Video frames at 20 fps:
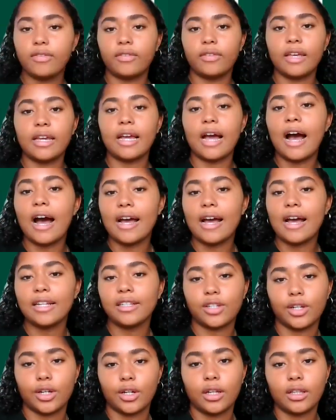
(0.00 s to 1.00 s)
if like
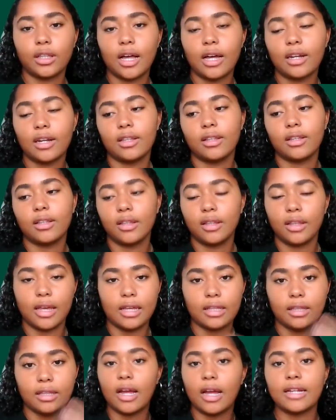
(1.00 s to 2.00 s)
I took a lot of
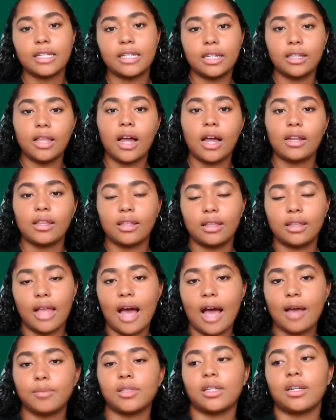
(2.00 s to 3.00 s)
like I did a lot of the
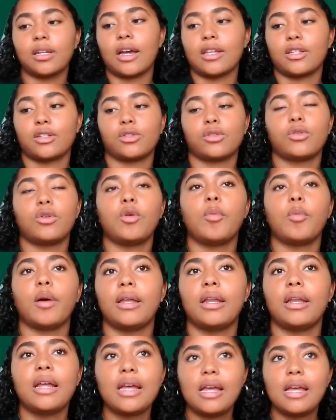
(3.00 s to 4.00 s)
labs in high school,
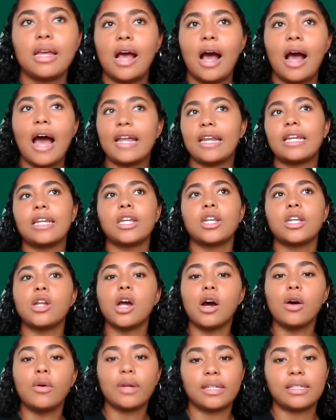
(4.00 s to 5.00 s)
but I didn't
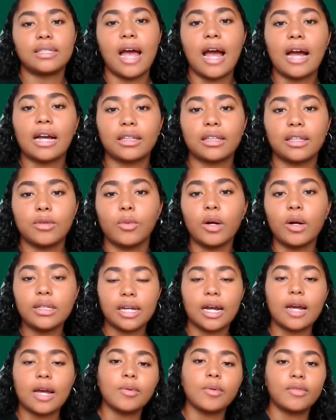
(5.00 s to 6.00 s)
know exactly
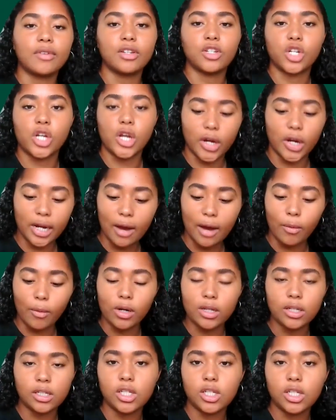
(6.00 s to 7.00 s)
what type of engineering I
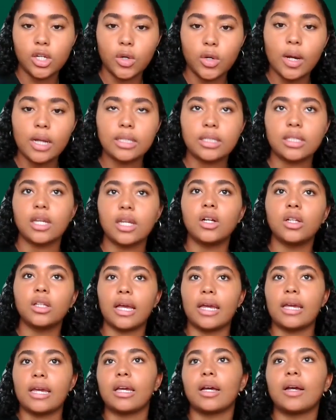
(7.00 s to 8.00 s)
wanted to do until
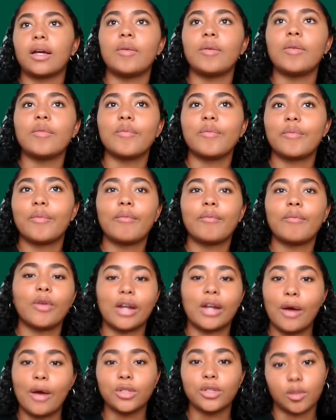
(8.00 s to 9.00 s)
like
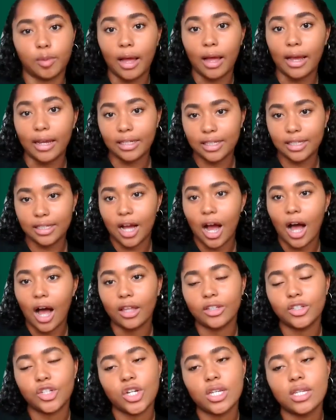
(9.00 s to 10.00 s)
when I was applying to
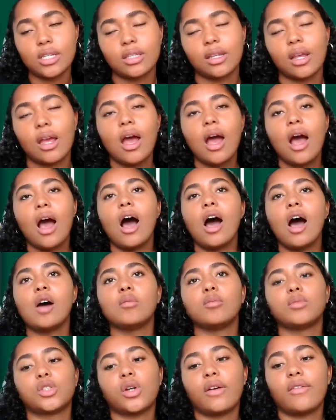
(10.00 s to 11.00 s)
colleges.
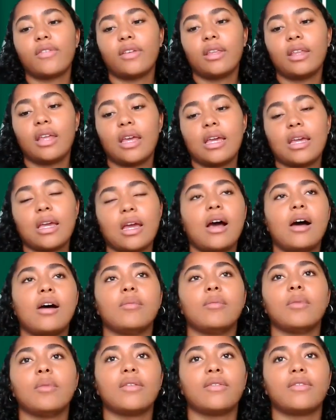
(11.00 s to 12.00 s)
So I feel like
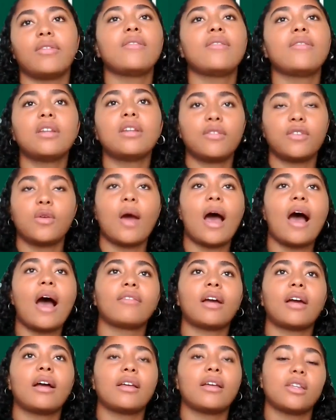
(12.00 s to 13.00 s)
if even if you
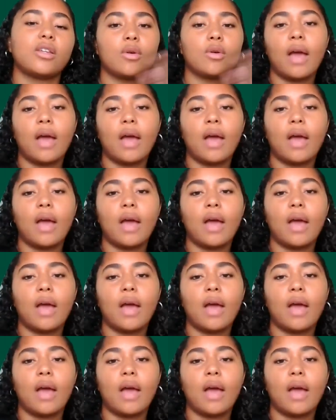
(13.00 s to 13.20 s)
have